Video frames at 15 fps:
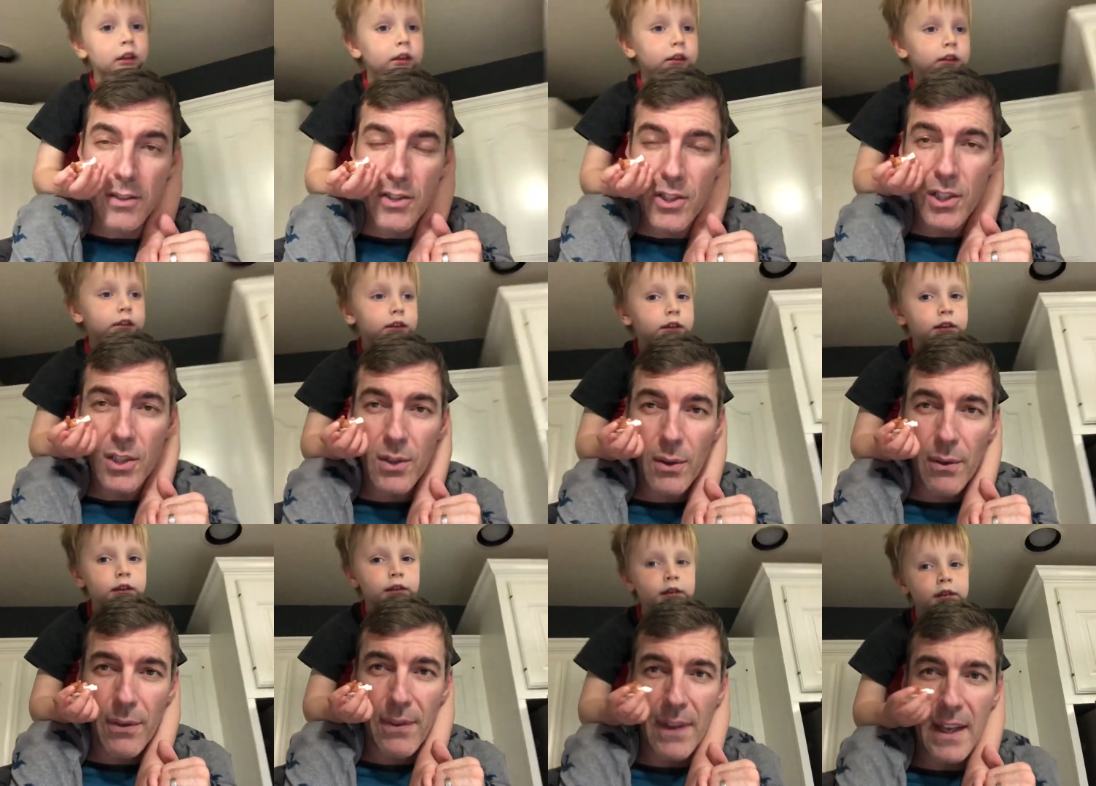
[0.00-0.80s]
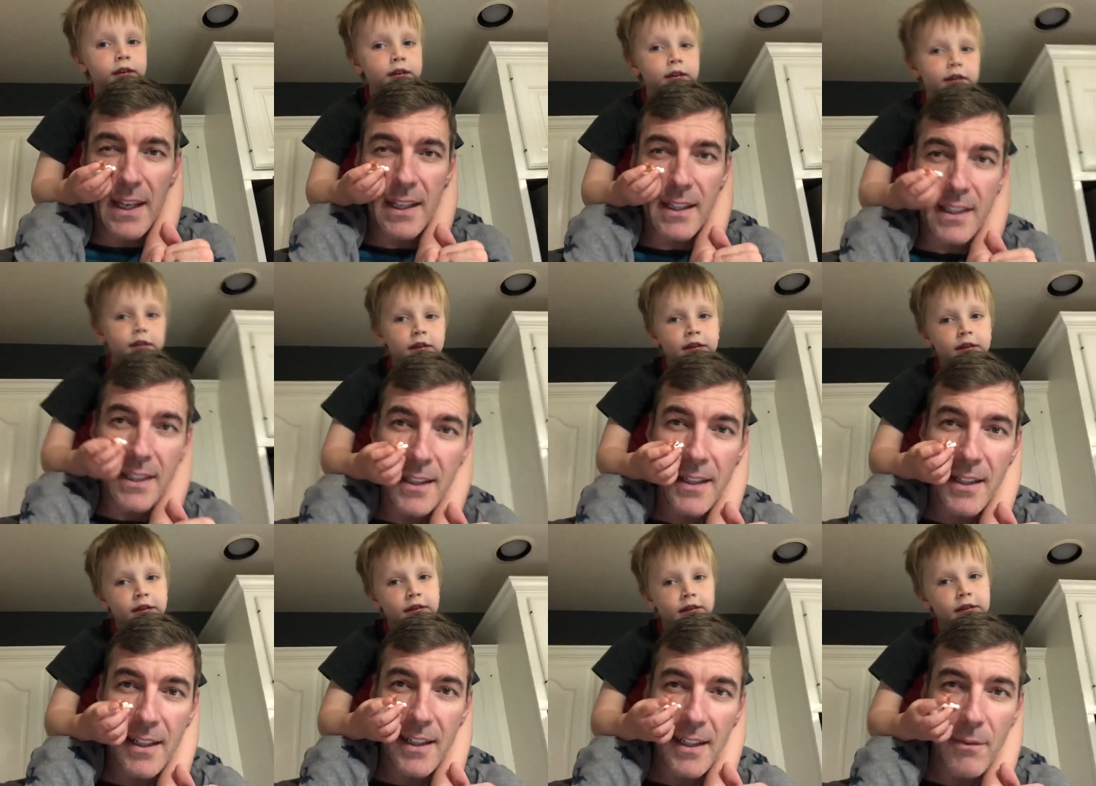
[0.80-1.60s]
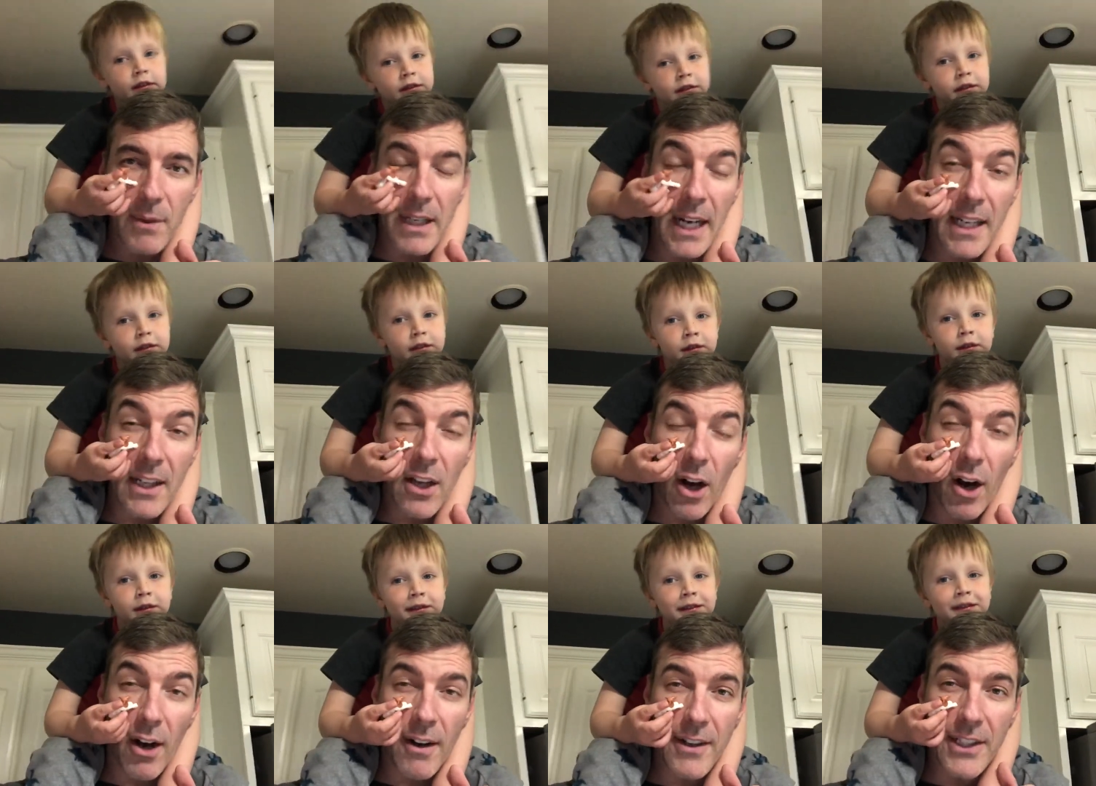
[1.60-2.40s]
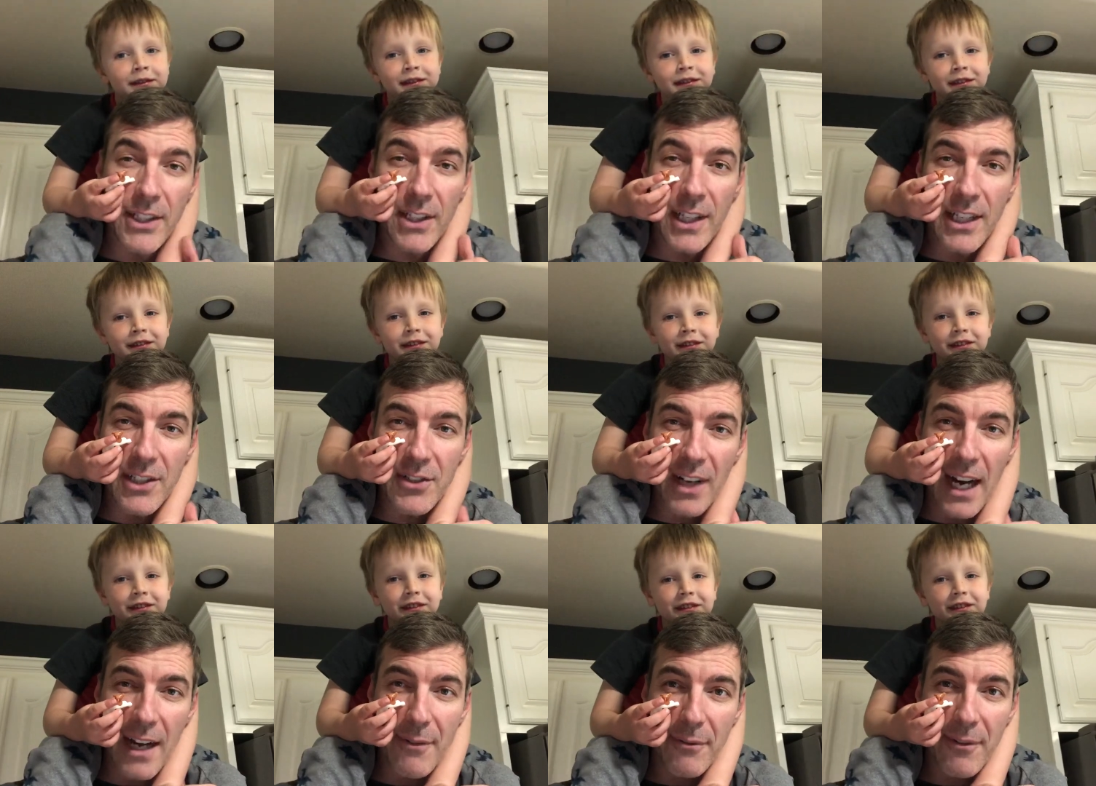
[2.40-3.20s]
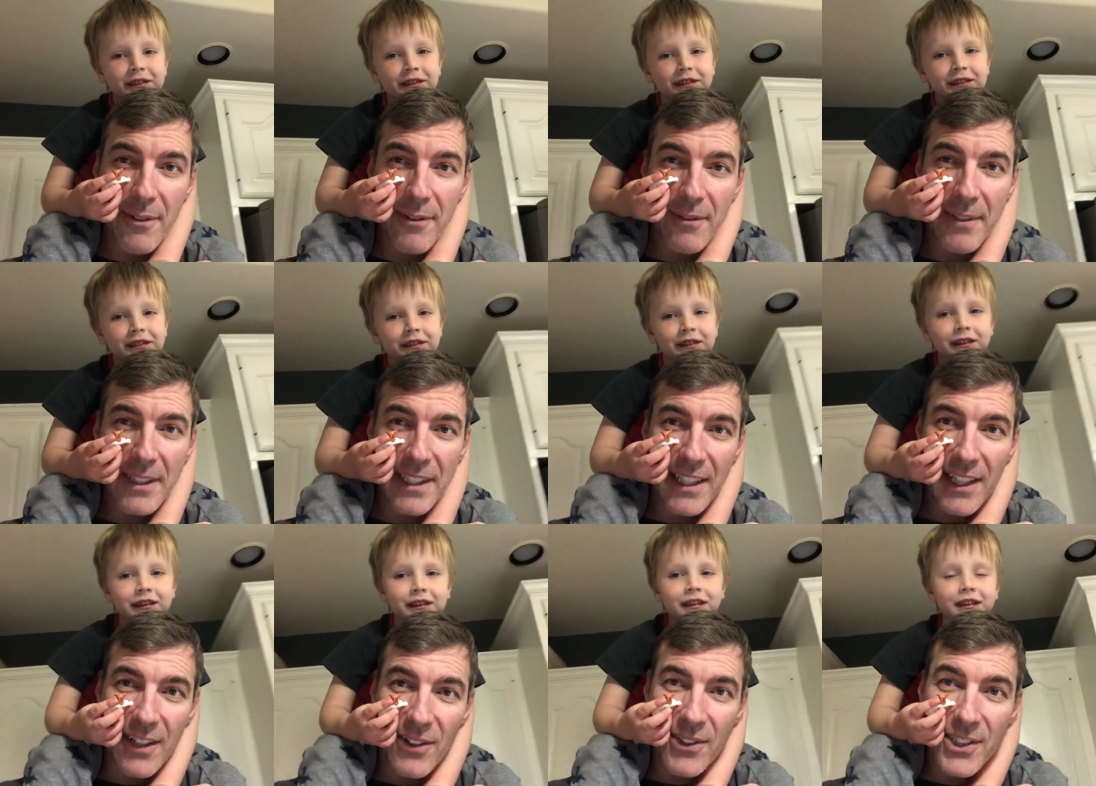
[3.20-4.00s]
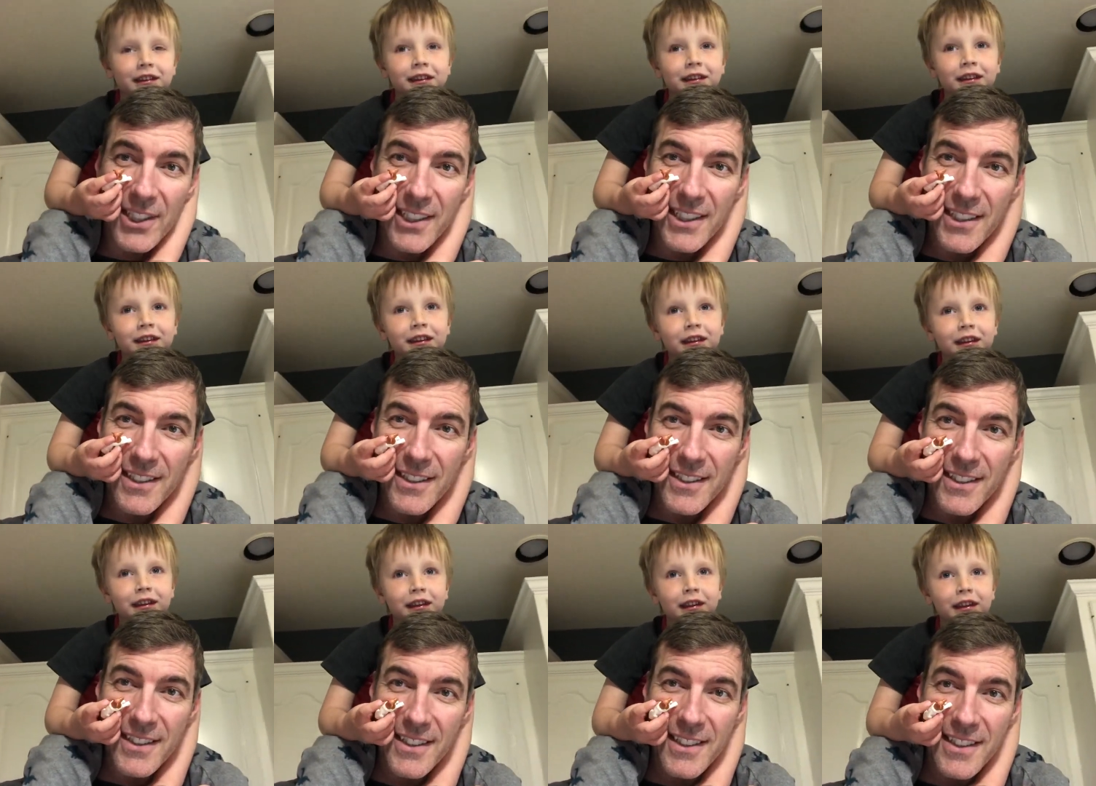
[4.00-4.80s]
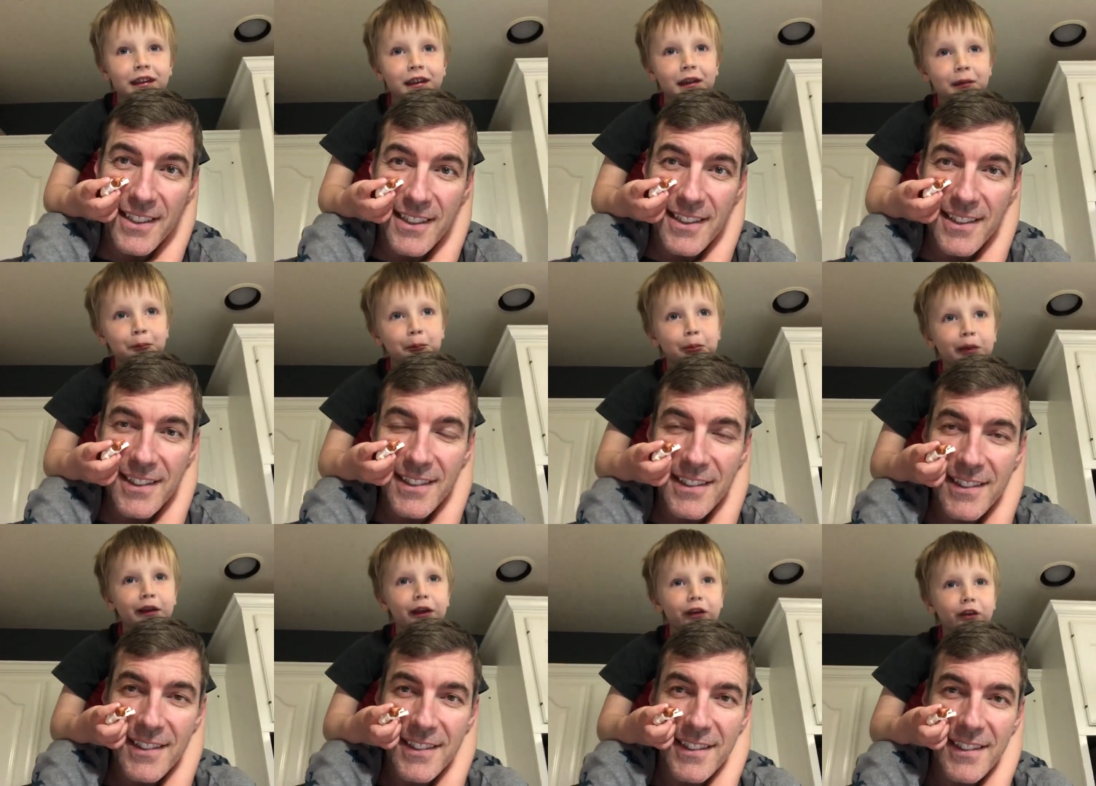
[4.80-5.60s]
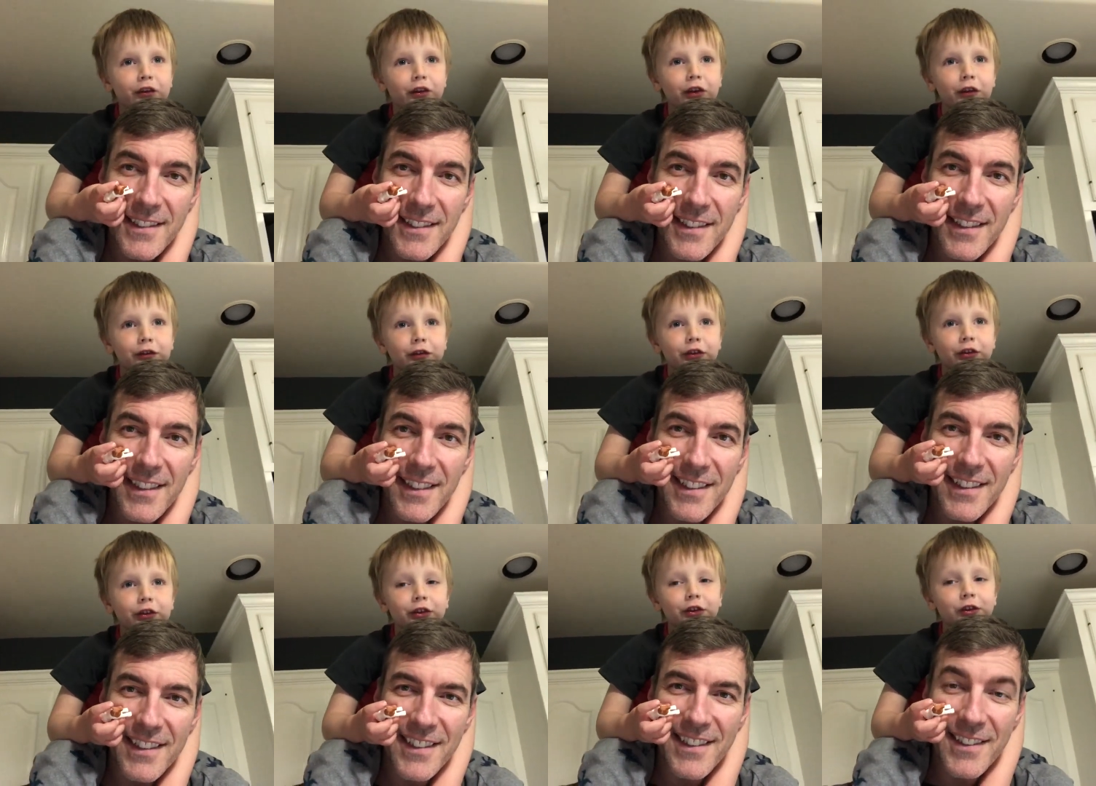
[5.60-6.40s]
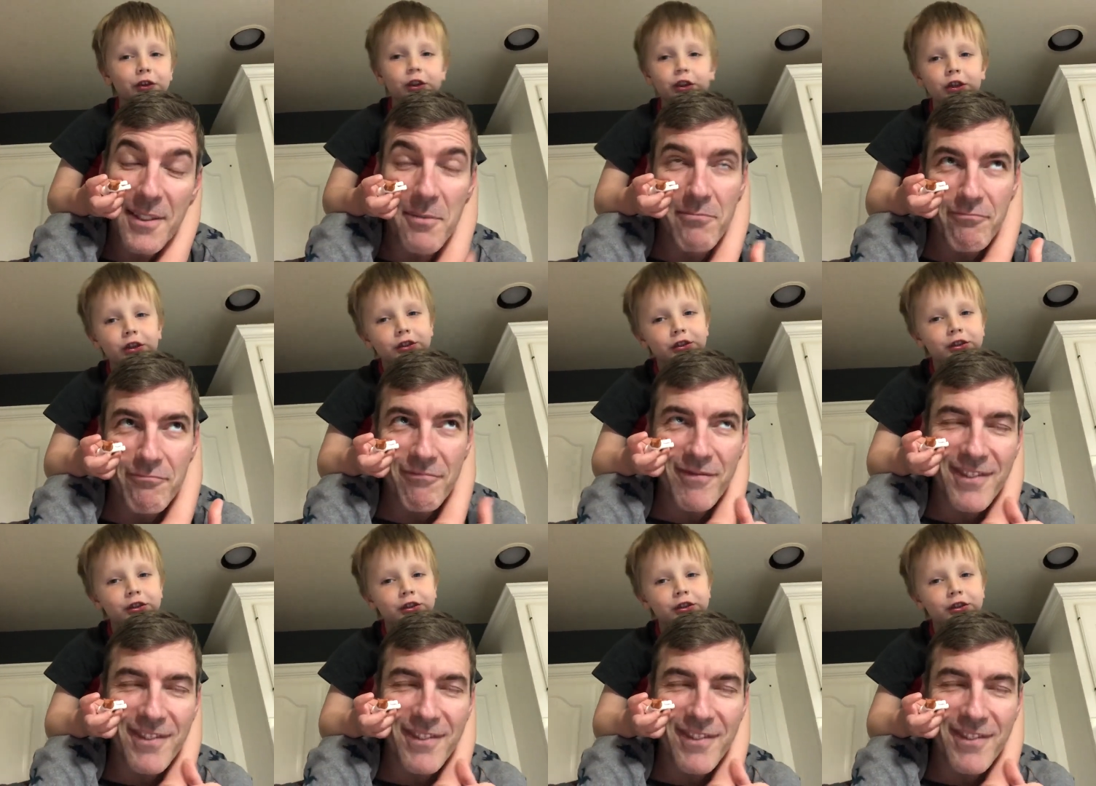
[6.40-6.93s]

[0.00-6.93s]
Speaker 1: do you think? What kind of car are you gonna drive when you get older?
Speaker 2: Um, police officer car.